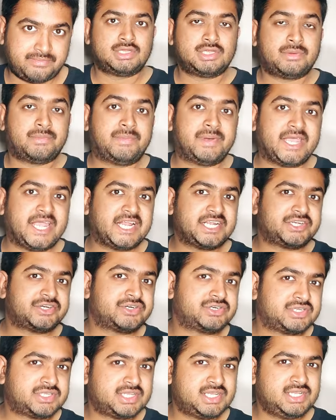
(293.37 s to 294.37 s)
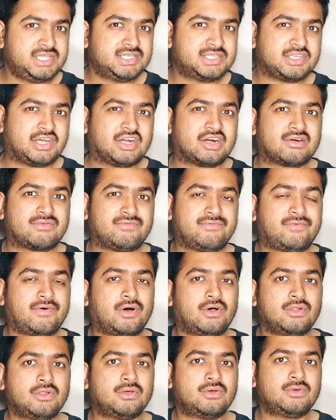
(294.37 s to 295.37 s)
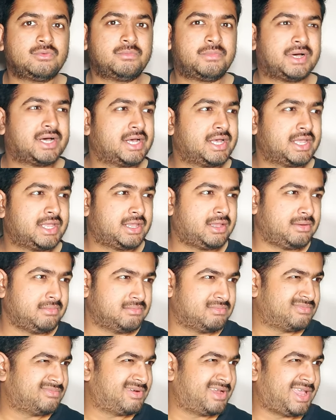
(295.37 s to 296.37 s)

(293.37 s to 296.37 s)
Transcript: The banter scenes are followed by